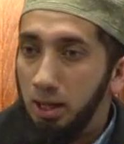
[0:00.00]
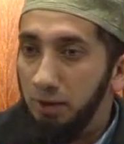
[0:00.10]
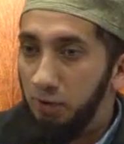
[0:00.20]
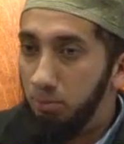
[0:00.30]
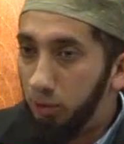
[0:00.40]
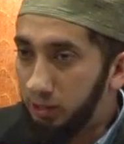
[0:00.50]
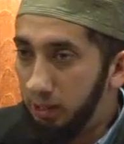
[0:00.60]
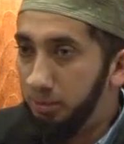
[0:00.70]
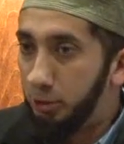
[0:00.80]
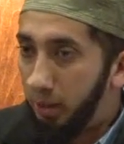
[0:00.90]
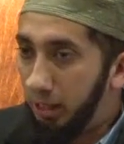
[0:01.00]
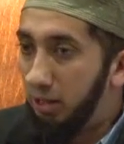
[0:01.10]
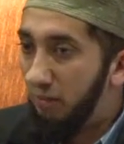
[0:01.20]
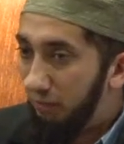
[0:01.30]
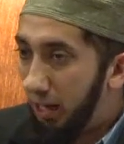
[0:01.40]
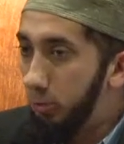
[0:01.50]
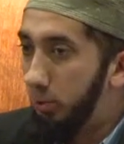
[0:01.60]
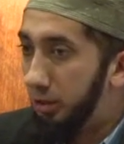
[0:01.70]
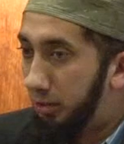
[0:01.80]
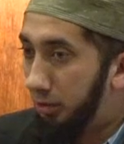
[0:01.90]
if a Muslim is ready to fight
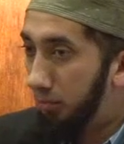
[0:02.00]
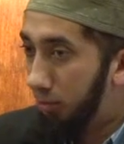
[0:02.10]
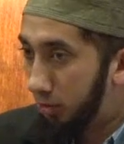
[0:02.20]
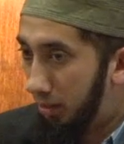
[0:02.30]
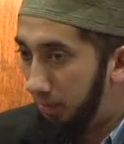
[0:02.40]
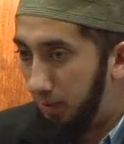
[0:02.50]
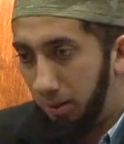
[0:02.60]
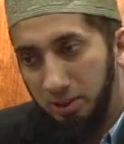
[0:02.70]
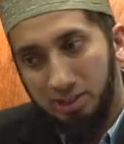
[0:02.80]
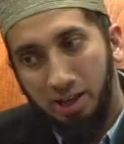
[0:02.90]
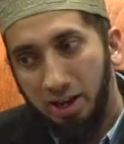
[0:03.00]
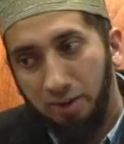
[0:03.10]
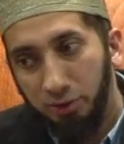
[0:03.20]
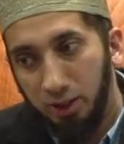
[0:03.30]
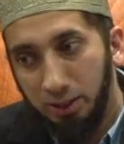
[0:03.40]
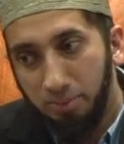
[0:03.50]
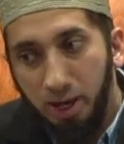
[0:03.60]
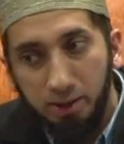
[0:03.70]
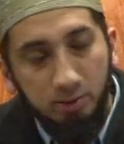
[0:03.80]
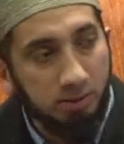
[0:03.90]
with another Muslim, they must not have real
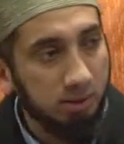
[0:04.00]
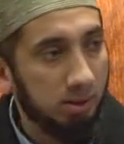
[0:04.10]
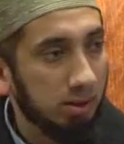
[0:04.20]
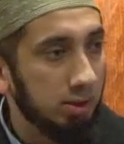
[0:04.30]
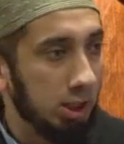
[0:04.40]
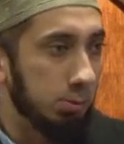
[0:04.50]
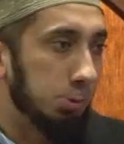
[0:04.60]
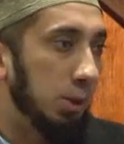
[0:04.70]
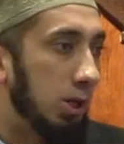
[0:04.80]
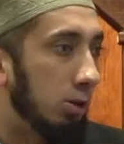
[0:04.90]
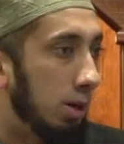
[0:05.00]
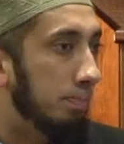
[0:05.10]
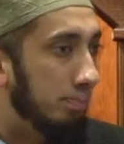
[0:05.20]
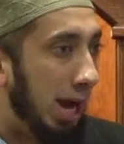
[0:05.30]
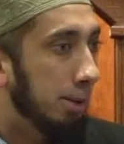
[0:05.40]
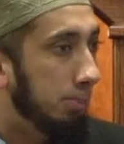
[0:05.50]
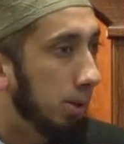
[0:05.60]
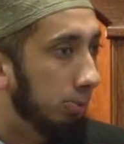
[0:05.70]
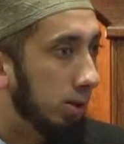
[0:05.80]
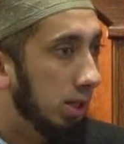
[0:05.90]
iman. These must be corrupt, bad
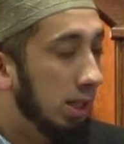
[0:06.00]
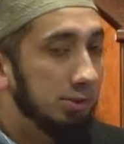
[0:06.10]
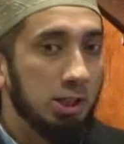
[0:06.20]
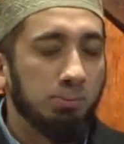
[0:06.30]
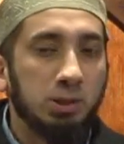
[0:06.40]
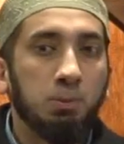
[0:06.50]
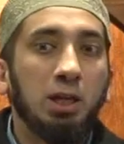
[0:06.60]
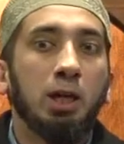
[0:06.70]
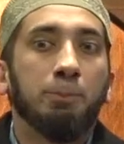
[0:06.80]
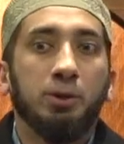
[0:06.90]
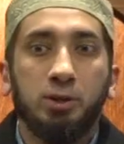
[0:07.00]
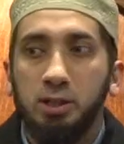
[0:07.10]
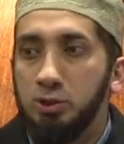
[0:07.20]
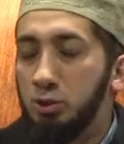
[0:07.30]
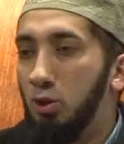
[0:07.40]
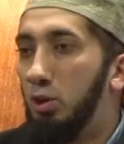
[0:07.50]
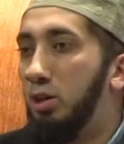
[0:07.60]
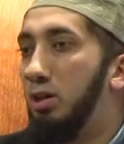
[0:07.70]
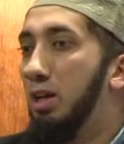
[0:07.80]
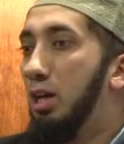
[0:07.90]
people. These must be hypocrites
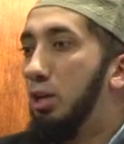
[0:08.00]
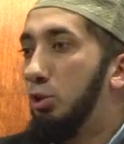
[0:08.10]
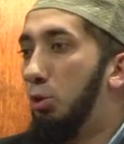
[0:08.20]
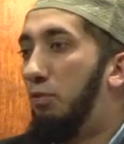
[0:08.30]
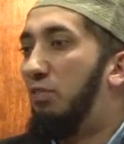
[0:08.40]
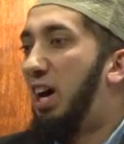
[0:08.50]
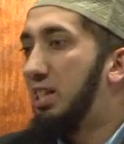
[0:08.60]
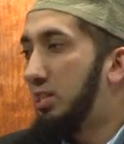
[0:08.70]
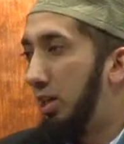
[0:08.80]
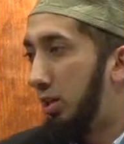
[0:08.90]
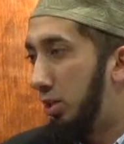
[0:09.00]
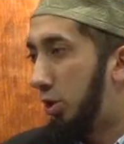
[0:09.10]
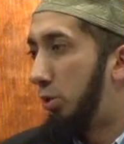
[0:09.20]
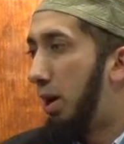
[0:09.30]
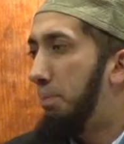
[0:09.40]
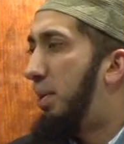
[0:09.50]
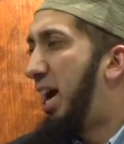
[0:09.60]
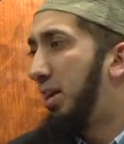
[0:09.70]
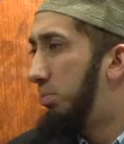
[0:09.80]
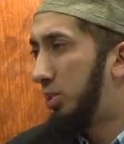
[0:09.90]
or, you know, fasiq, corrupt,
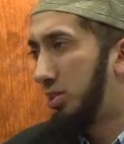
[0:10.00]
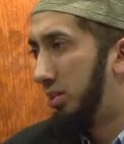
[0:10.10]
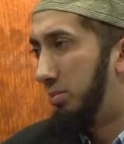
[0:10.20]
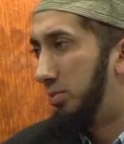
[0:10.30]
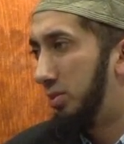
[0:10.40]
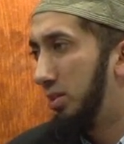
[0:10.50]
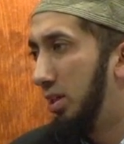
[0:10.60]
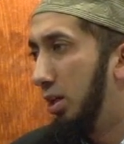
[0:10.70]
bad Muslims.